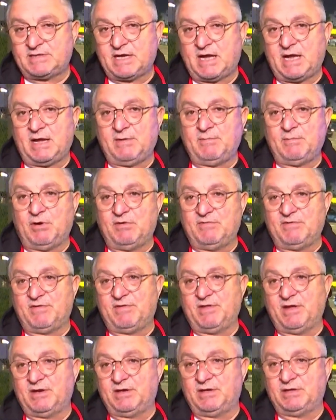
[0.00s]
time over
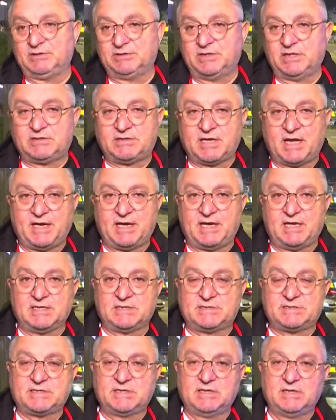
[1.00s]
there in the
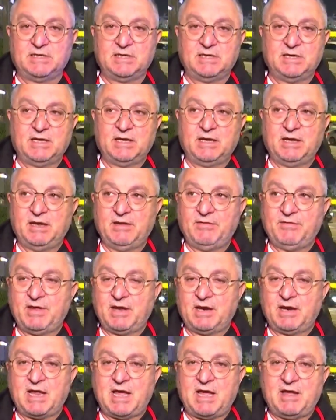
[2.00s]
tunnels, and
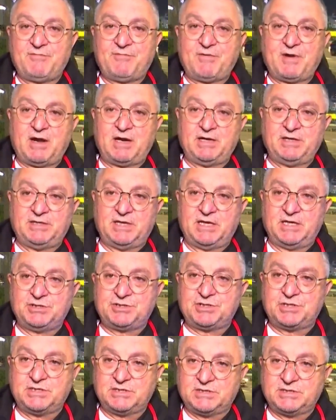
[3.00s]
their life are in danger,